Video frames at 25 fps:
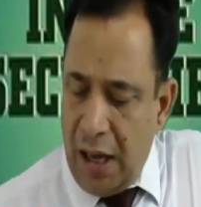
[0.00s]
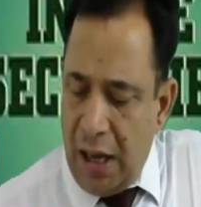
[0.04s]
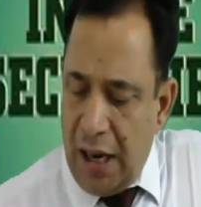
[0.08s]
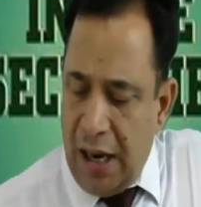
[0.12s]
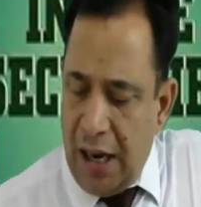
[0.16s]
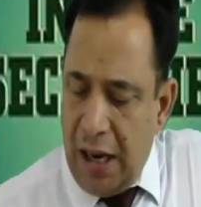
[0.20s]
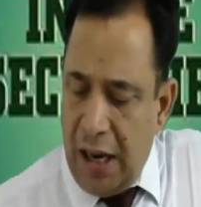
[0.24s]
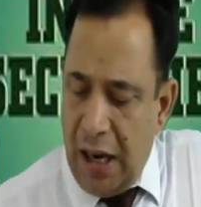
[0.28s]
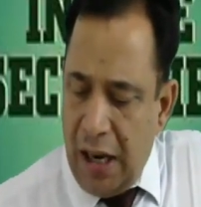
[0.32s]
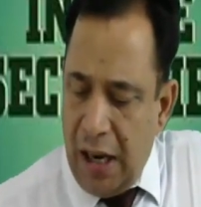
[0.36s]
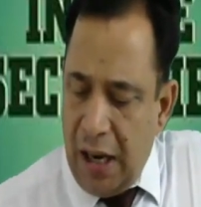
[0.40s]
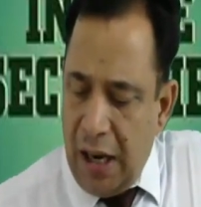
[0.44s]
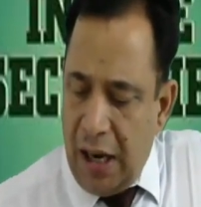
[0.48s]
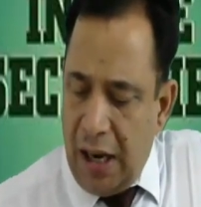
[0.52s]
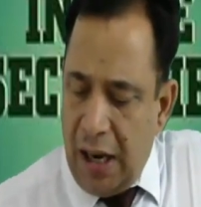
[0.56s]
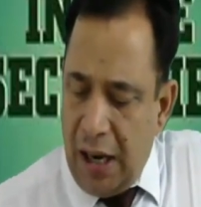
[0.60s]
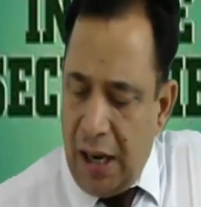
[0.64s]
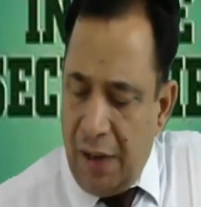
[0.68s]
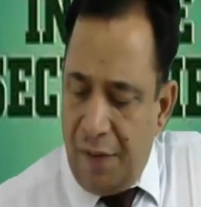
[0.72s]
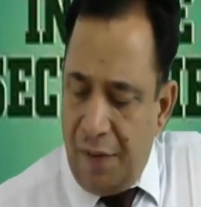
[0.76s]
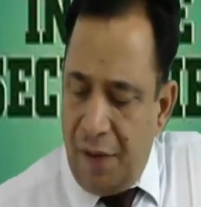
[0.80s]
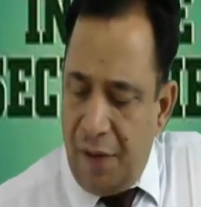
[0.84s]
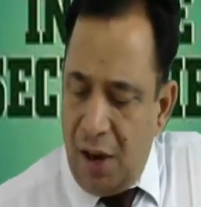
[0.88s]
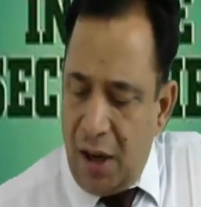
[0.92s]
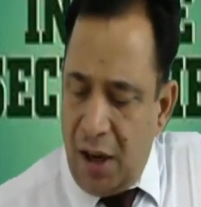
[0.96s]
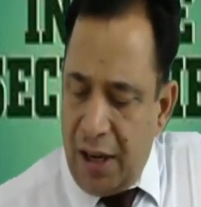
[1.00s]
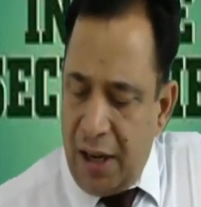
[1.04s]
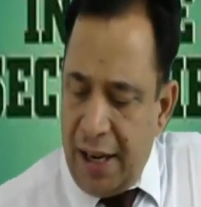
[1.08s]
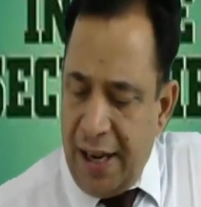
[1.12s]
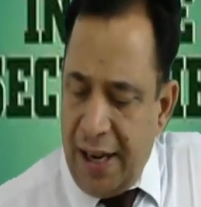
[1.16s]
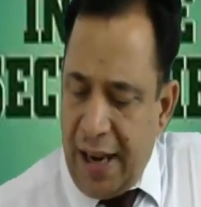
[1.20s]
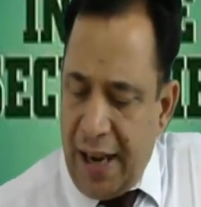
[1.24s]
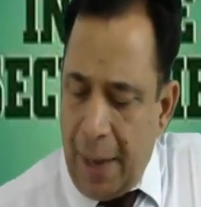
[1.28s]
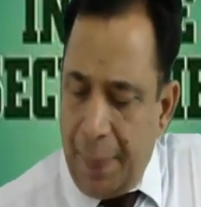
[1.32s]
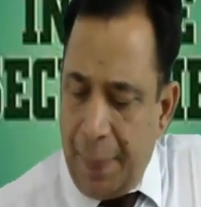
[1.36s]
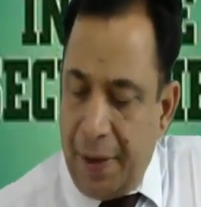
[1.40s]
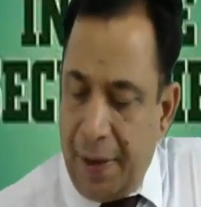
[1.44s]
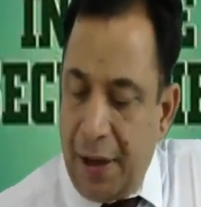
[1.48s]
a working
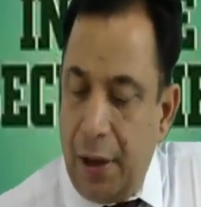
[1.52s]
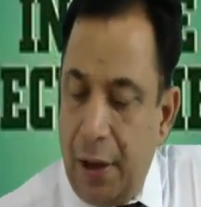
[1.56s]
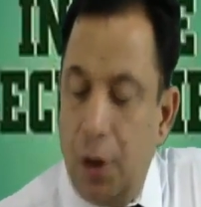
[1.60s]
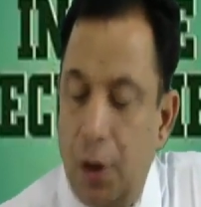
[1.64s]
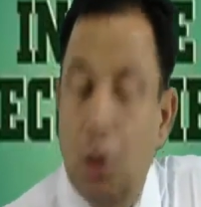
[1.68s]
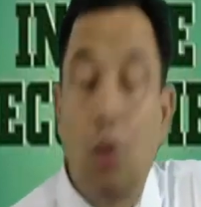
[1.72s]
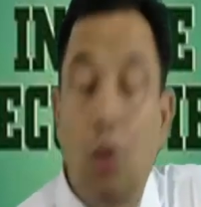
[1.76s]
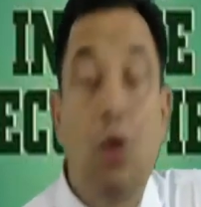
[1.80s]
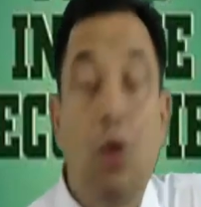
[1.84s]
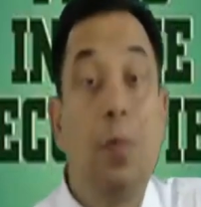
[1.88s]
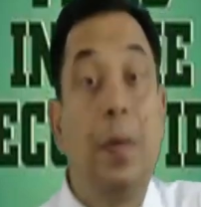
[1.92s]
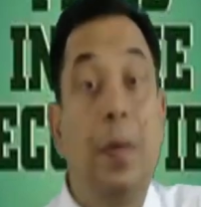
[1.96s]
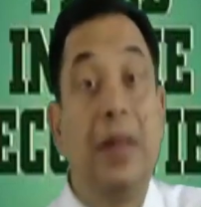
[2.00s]
capital loan,